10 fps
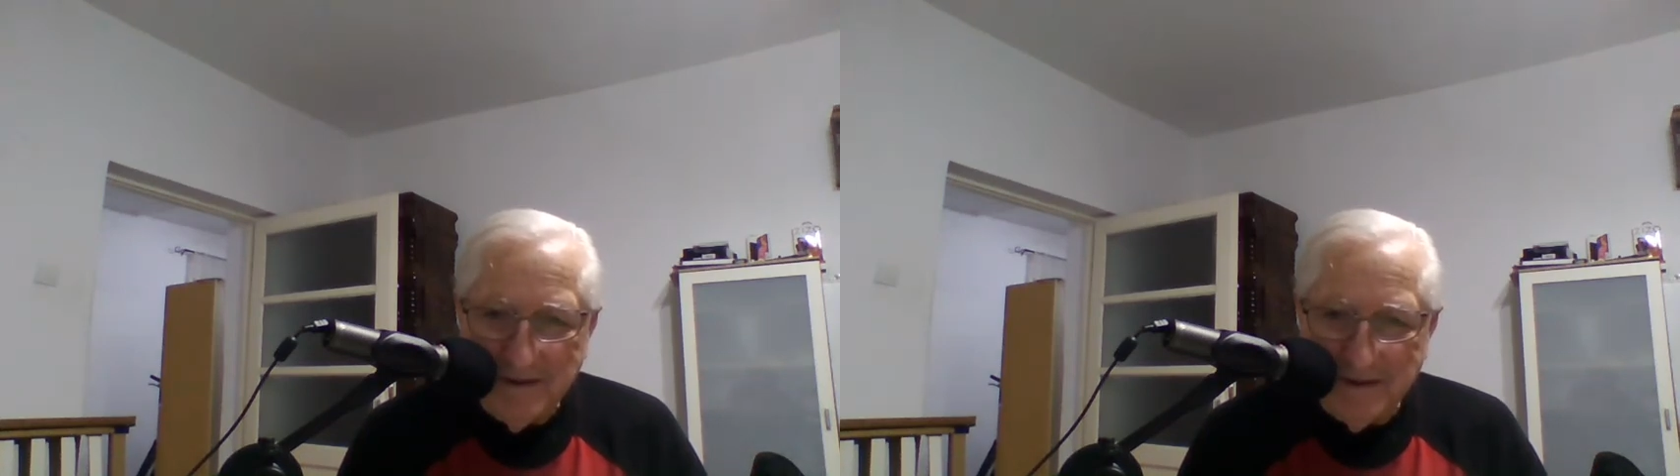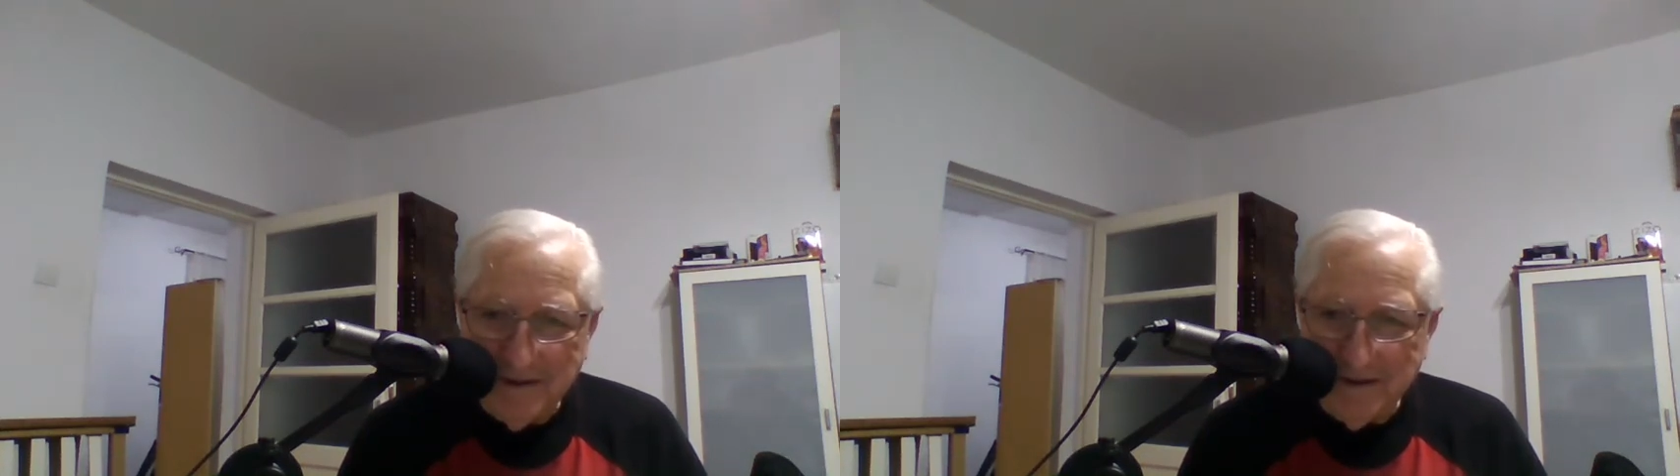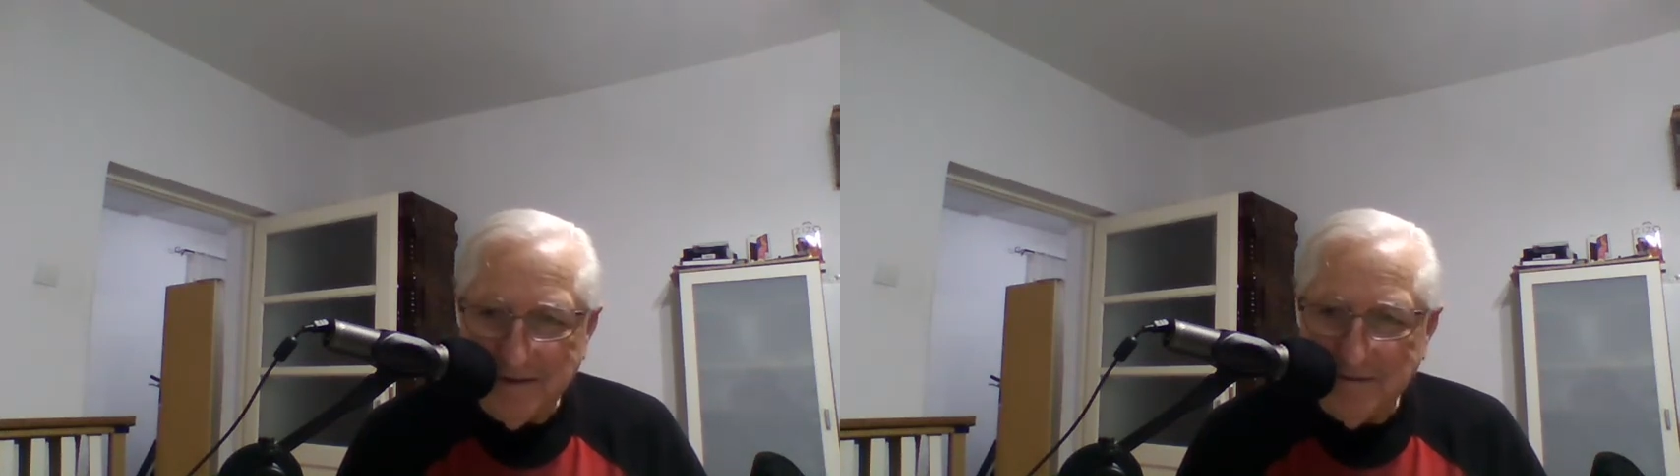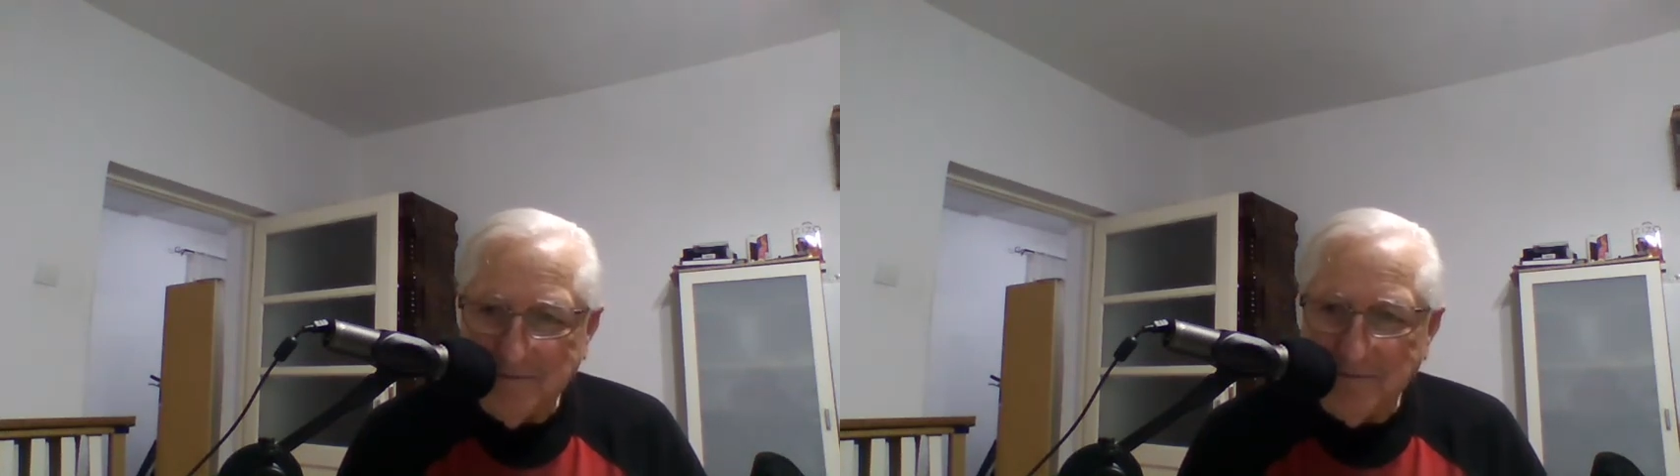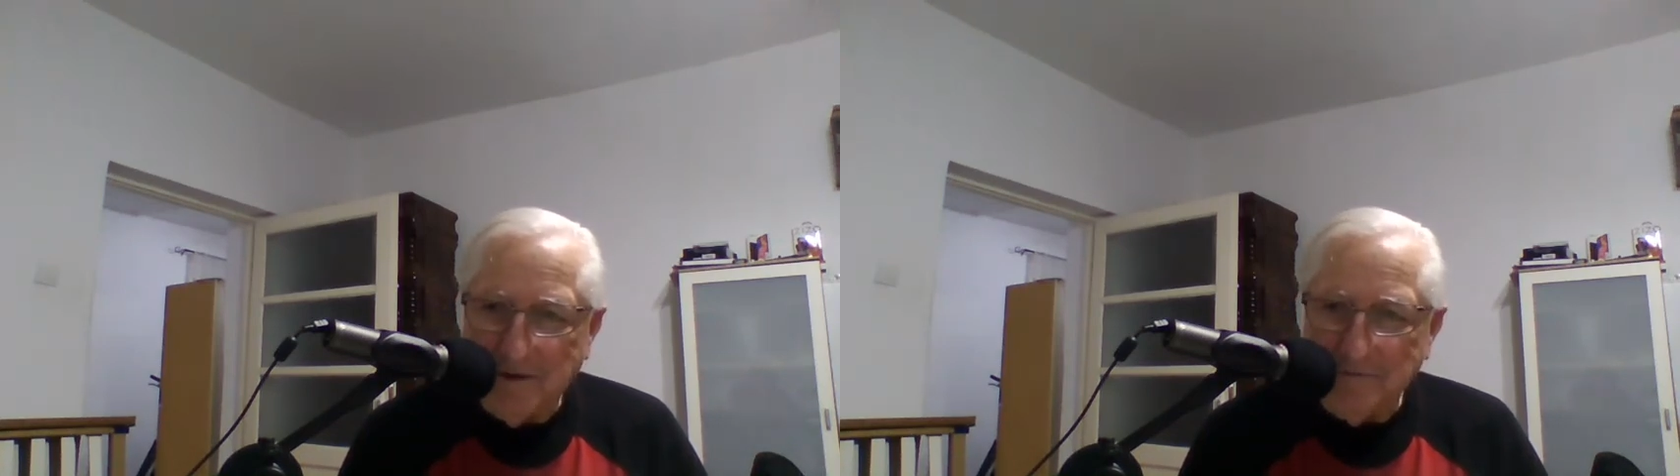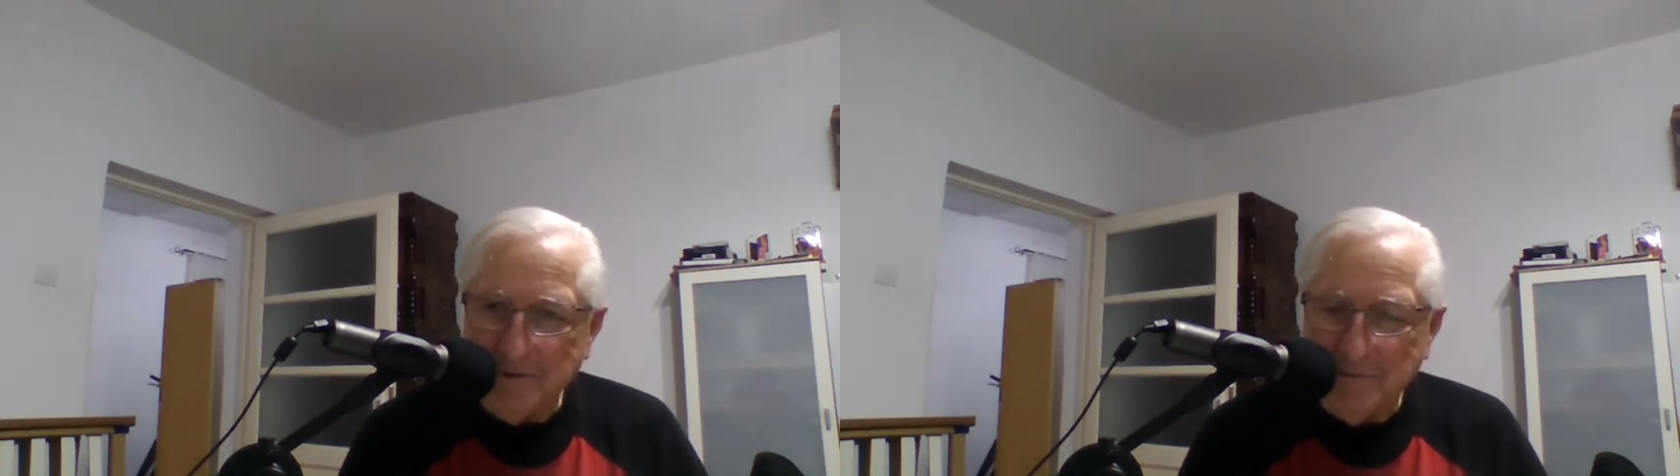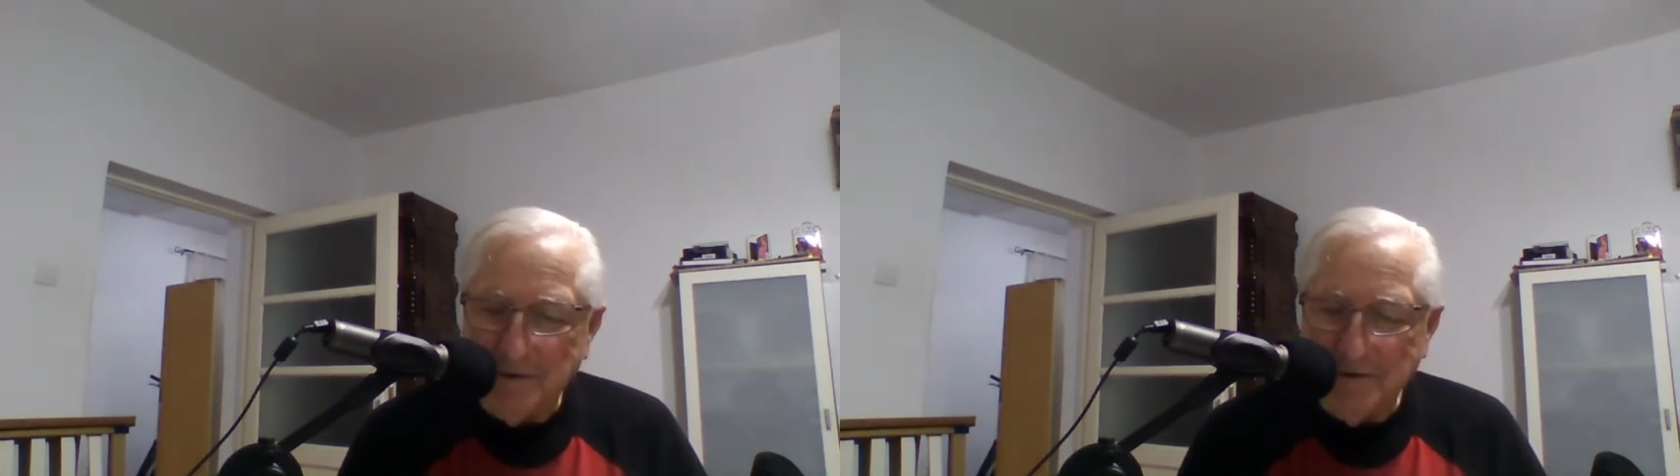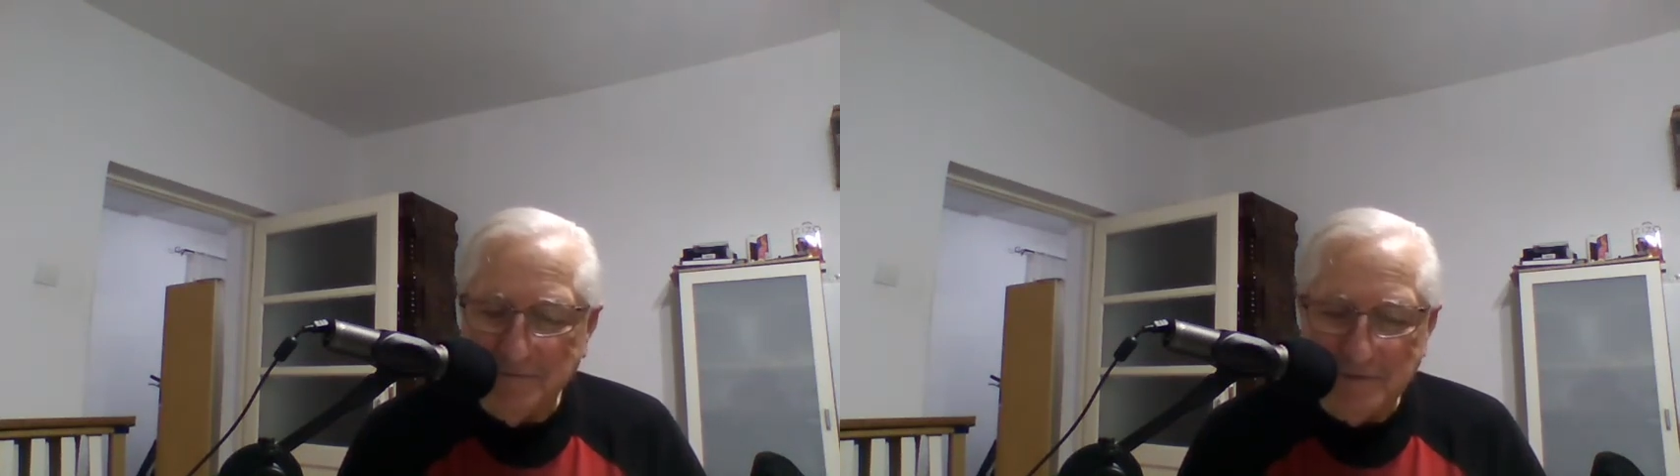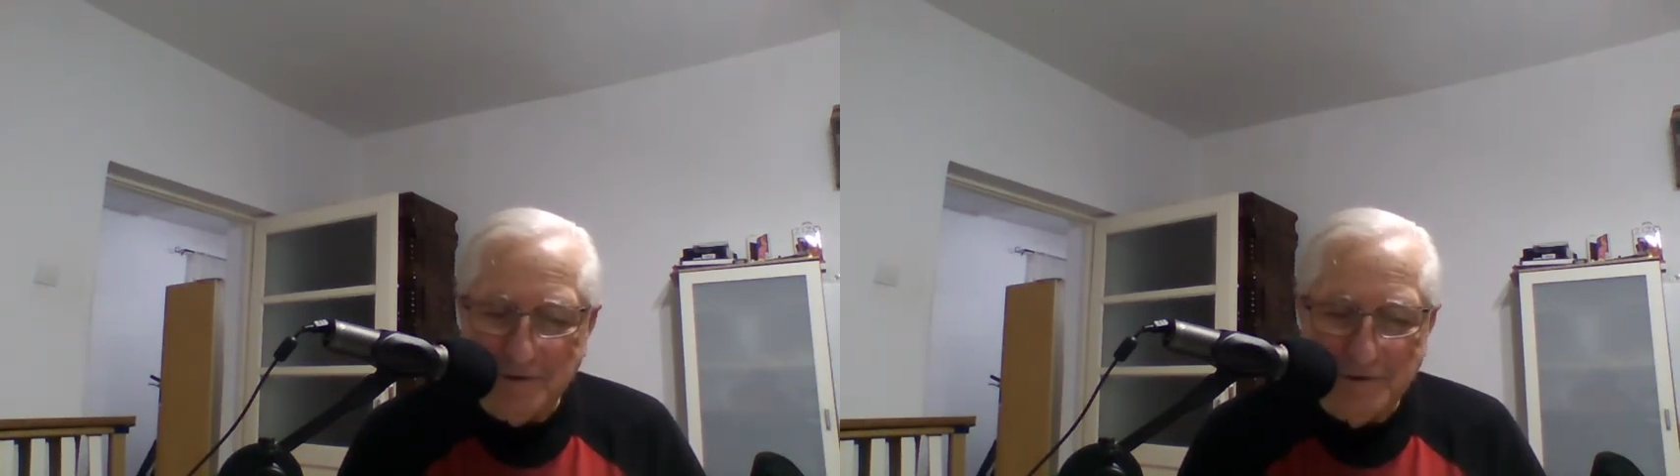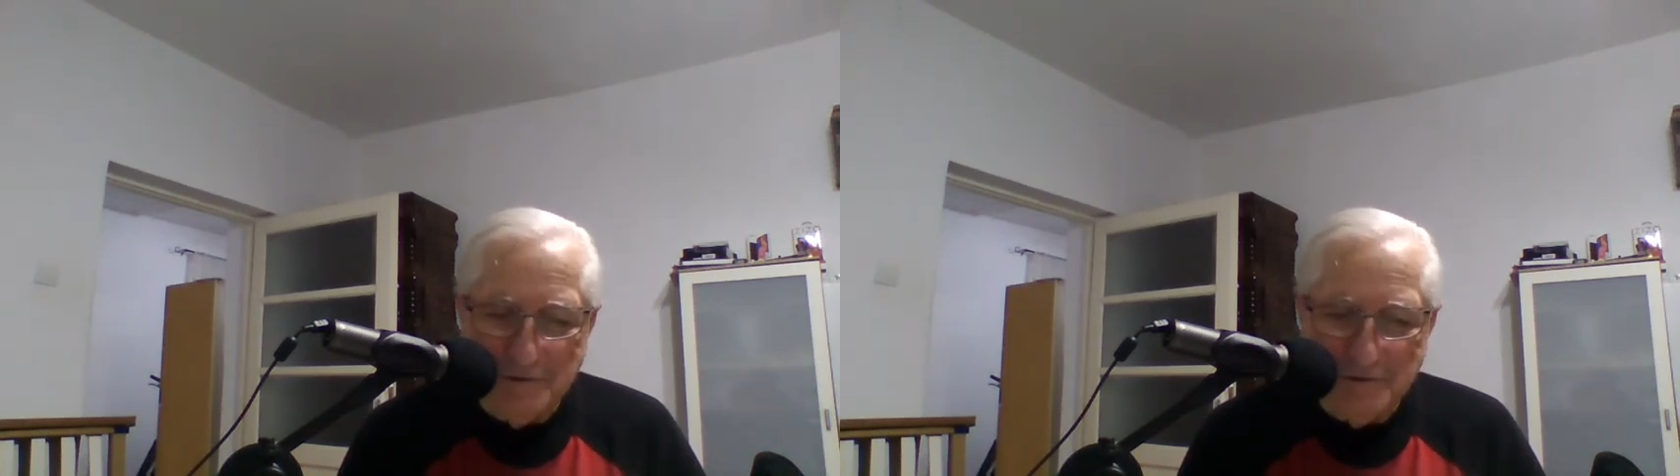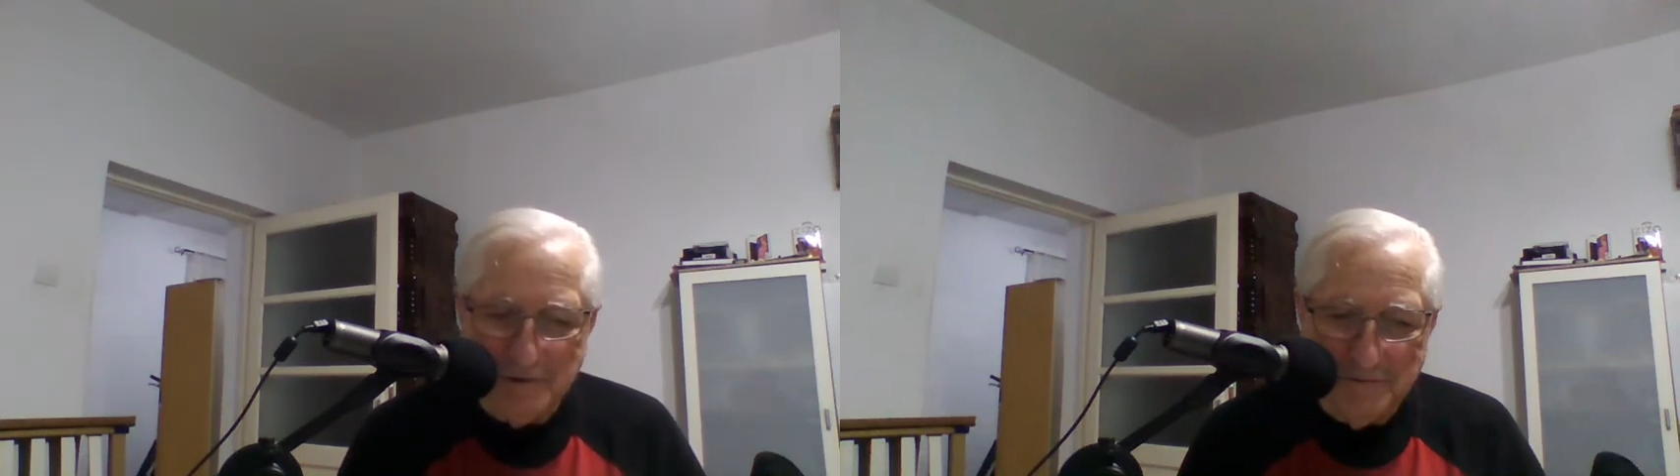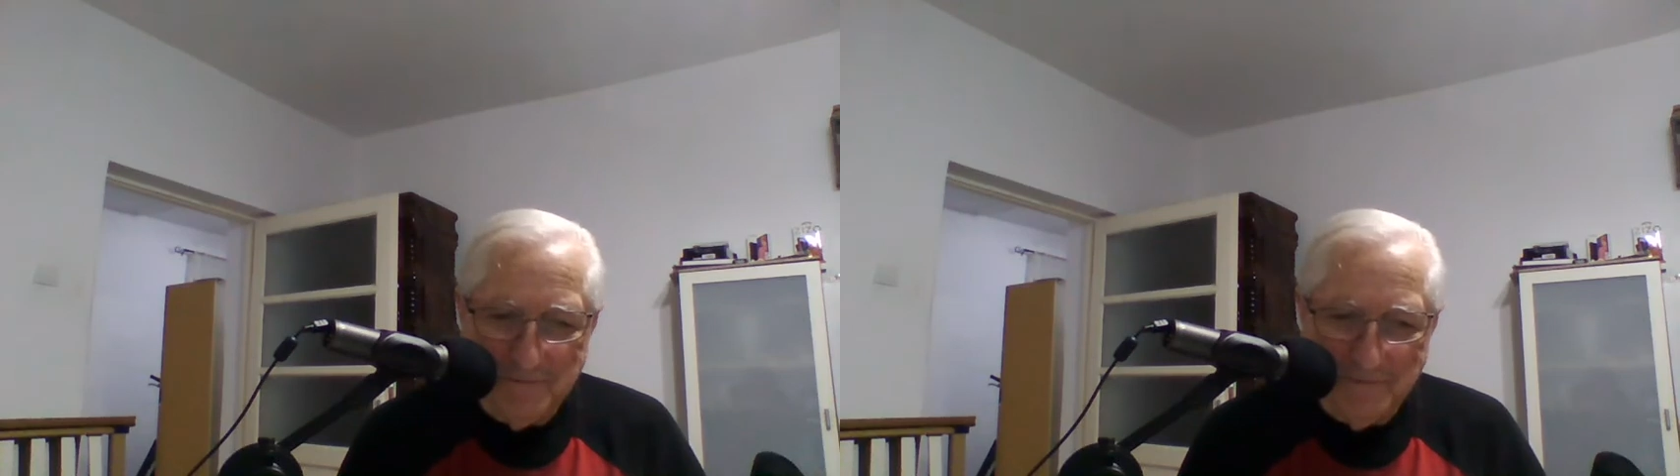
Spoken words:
The Holy Spirit will choose.